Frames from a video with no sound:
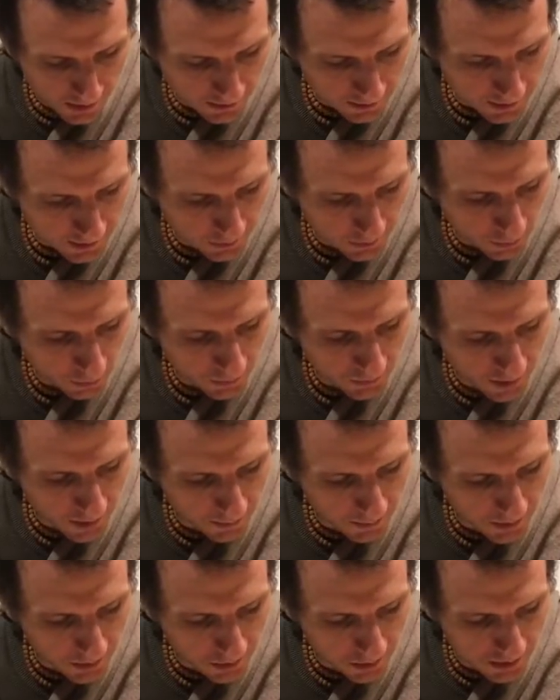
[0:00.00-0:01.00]
that all
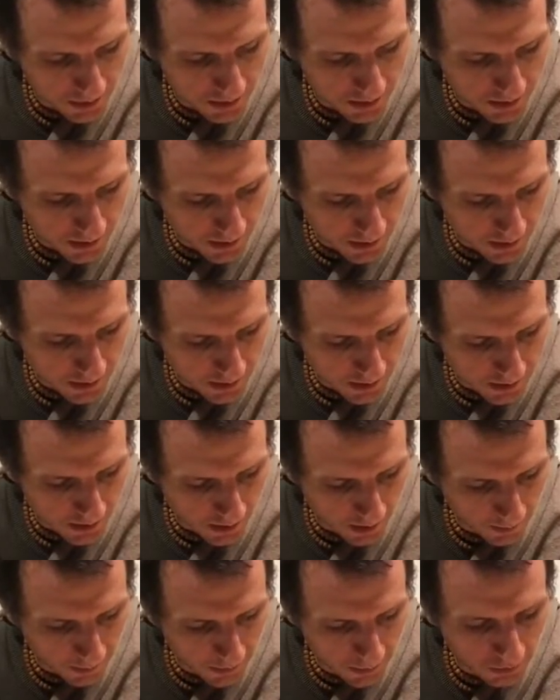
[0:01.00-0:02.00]
demigods and sages,
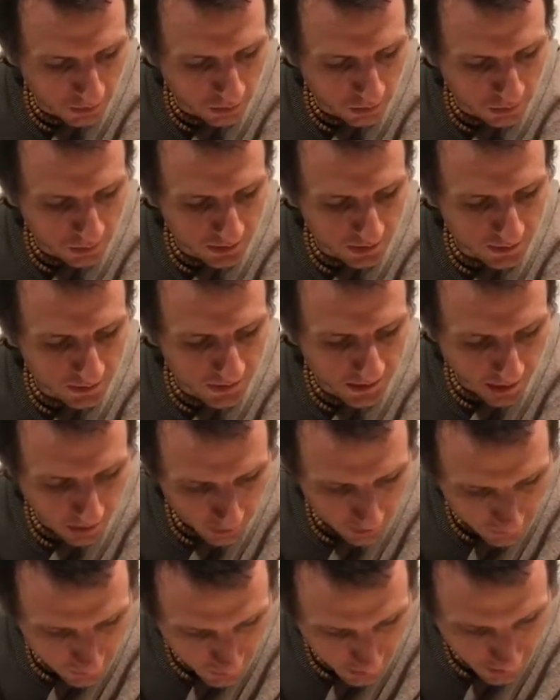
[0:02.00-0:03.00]
up to the Lord
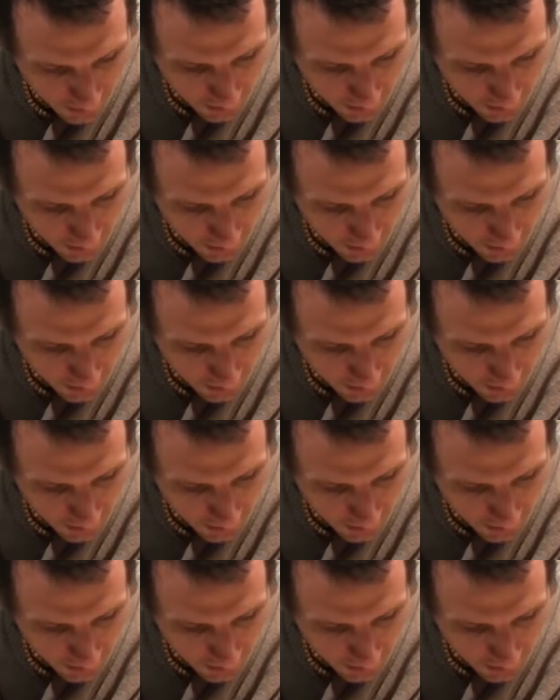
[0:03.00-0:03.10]
himself,